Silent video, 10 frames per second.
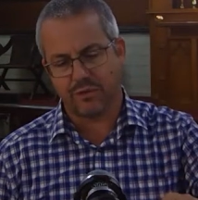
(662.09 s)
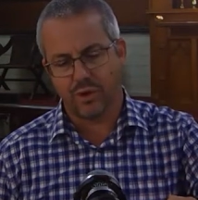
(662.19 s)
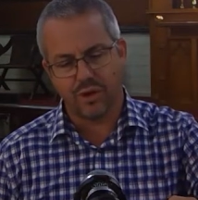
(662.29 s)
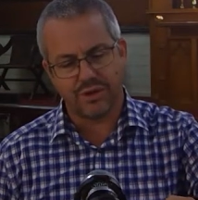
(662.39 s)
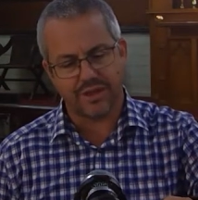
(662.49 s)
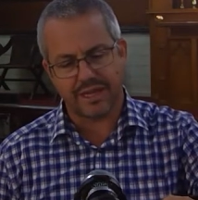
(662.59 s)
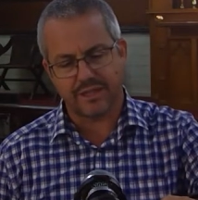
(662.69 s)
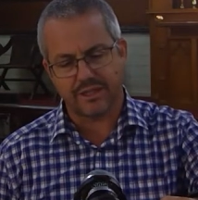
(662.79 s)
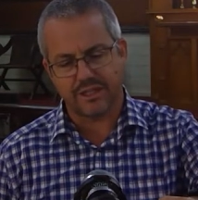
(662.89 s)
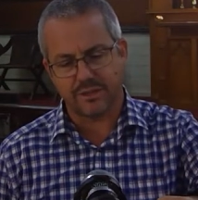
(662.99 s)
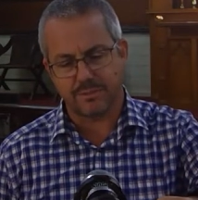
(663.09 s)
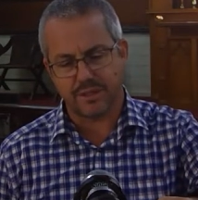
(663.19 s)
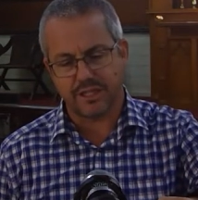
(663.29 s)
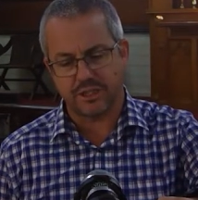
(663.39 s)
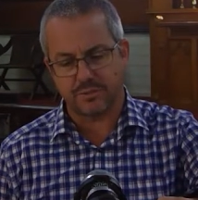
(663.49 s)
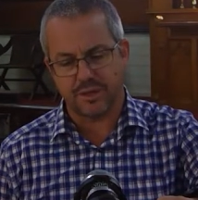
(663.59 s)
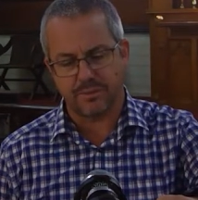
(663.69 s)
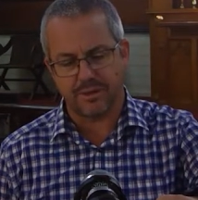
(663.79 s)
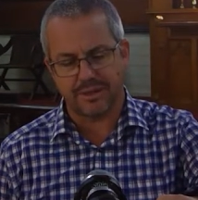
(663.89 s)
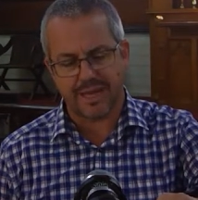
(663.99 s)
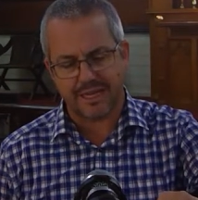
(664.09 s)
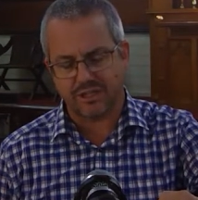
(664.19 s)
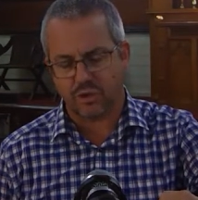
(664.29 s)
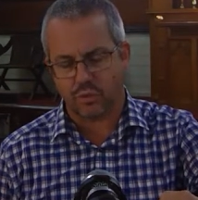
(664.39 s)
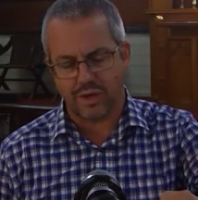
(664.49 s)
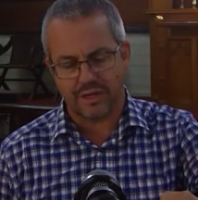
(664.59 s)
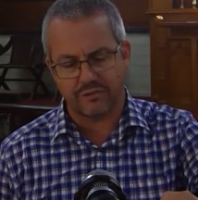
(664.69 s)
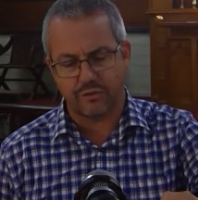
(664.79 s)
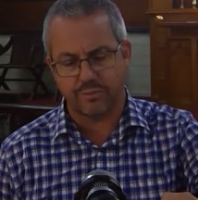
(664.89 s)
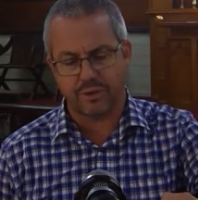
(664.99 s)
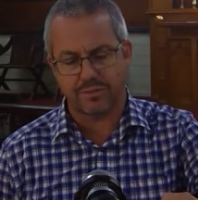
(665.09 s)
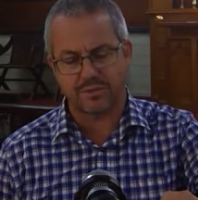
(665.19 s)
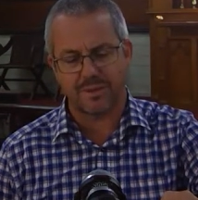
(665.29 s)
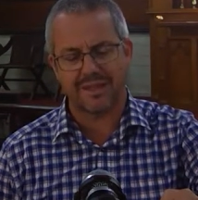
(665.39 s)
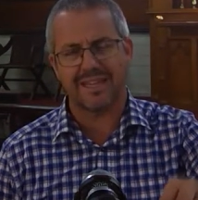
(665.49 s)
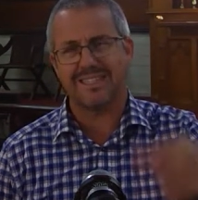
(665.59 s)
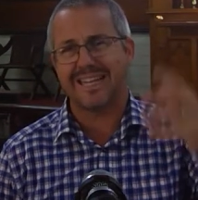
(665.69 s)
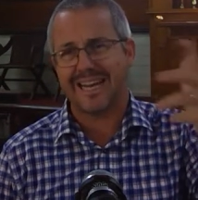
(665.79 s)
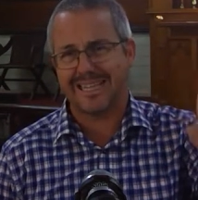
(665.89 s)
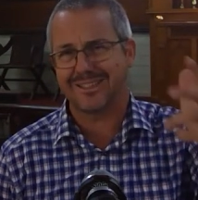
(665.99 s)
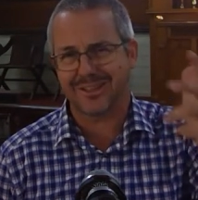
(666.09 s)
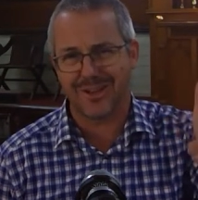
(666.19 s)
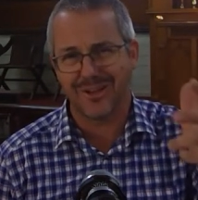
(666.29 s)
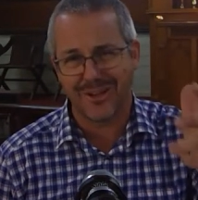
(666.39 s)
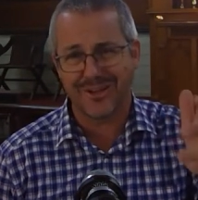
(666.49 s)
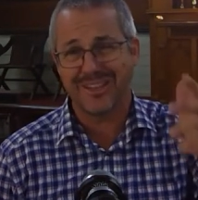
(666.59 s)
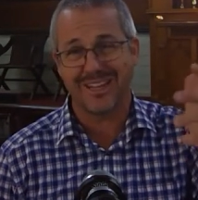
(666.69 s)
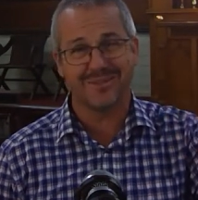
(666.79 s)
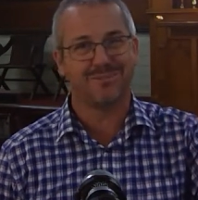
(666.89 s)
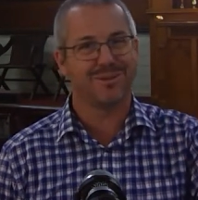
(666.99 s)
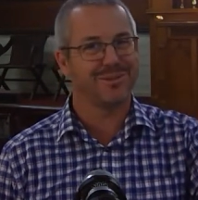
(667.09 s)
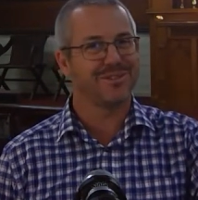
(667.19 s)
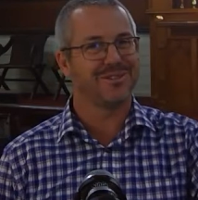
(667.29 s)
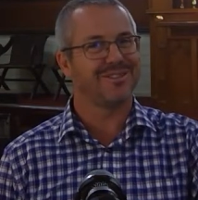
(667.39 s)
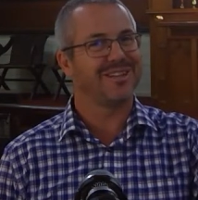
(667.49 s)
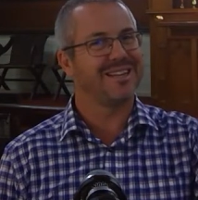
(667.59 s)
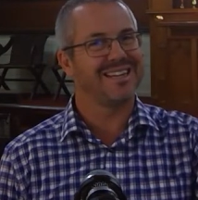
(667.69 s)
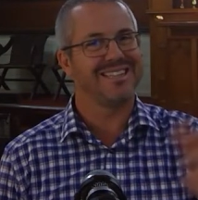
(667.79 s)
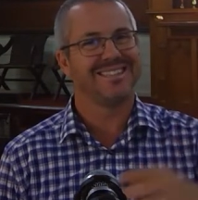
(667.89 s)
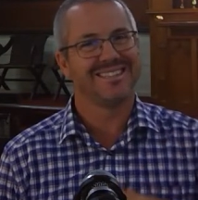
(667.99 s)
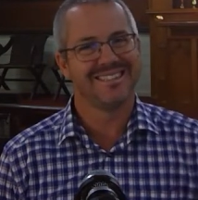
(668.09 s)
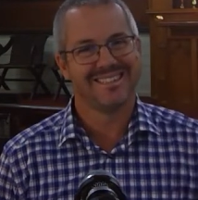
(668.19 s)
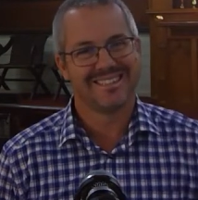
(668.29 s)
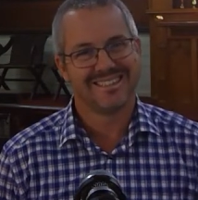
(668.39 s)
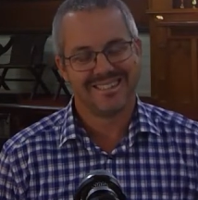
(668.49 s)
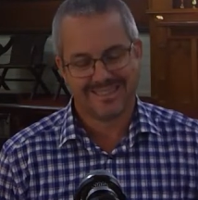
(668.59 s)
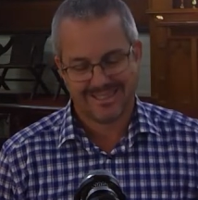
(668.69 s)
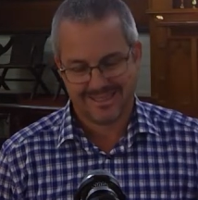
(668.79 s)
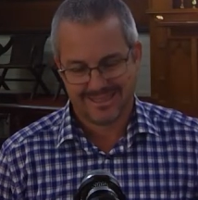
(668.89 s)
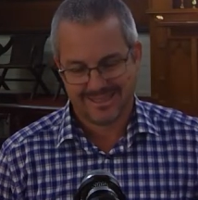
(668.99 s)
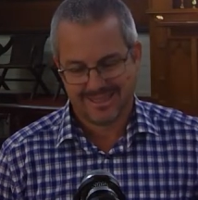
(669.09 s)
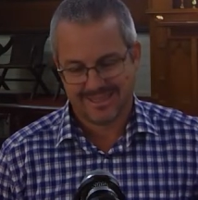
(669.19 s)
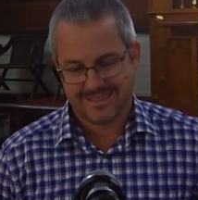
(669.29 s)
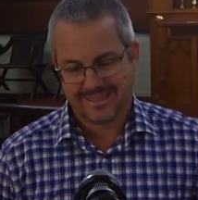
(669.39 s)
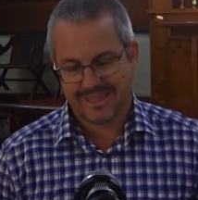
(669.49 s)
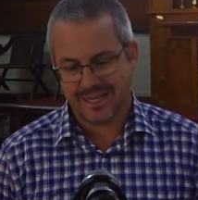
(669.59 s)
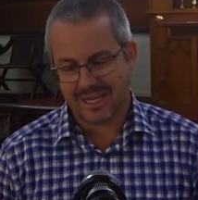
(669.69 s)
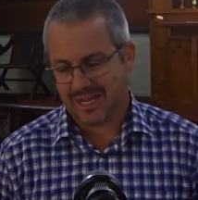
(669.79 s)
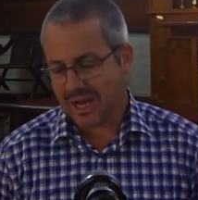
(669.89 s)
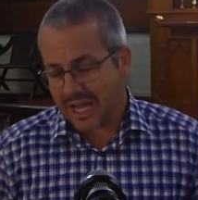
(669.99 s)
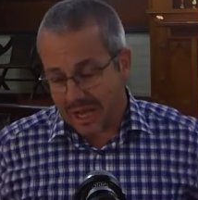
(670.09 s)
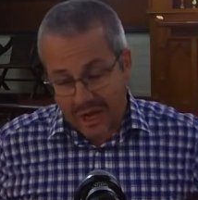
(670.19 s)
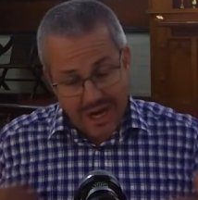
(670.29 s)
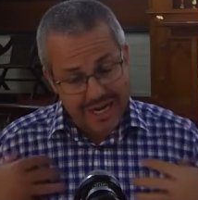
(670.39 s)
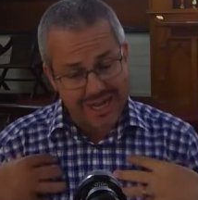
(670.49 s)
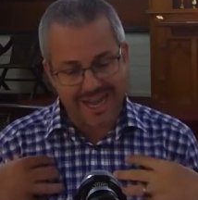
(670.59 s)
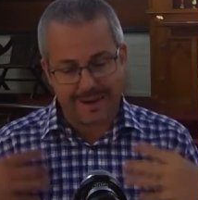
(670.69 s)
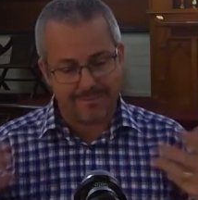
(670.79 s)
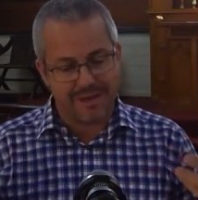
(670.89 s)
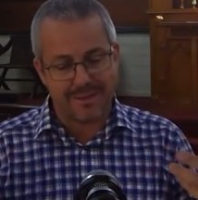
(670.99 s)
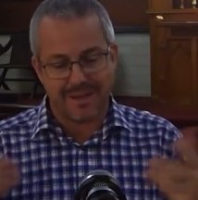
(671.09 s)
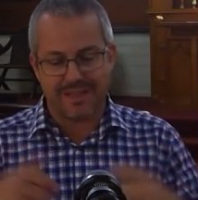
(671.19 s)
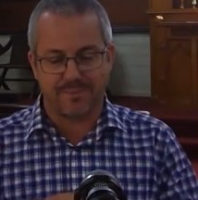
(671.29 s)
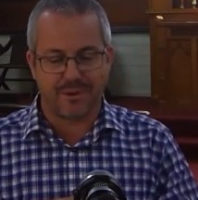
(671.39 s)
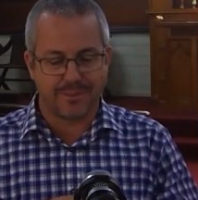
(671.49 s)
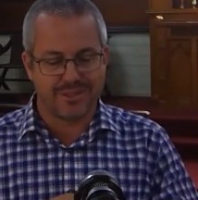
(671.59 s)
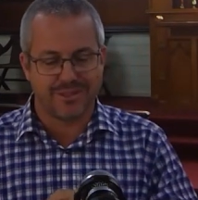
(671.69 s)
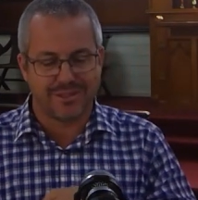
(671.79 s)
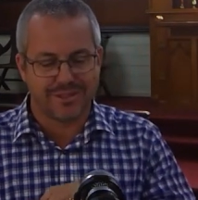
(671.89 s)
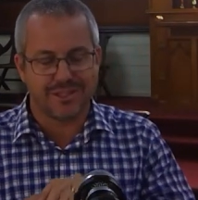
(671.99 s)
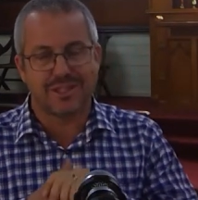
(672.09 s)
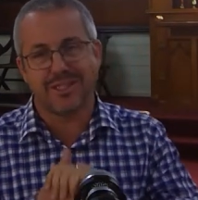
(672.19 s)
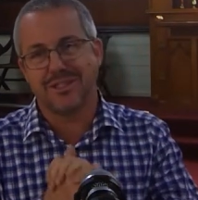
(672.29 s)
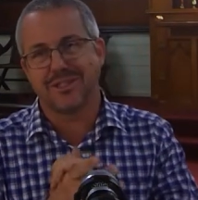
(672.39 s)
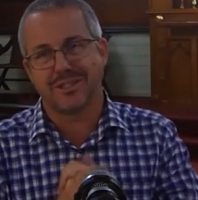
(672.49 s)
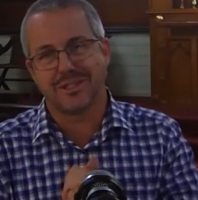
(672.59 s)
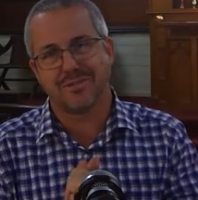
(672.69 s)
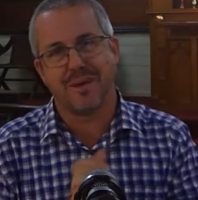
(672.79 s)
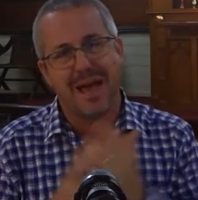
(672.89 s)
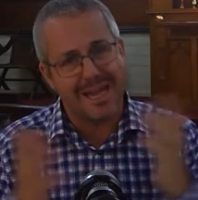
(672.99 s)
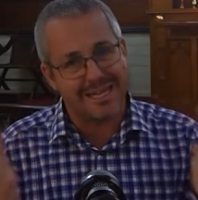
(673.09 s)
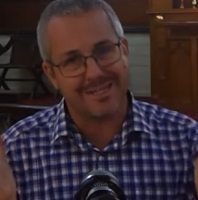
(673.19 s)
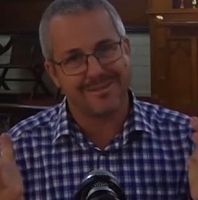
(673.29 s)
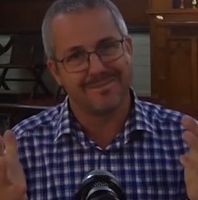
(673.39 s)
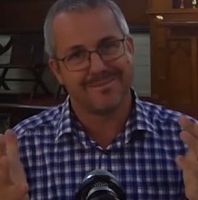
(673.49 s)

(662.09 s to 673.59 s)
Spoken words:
all that they need to be his people, and that is a wonderful promise, but they take so long, those promises, don't they? And I know how to bring about the promises that Jesus has made.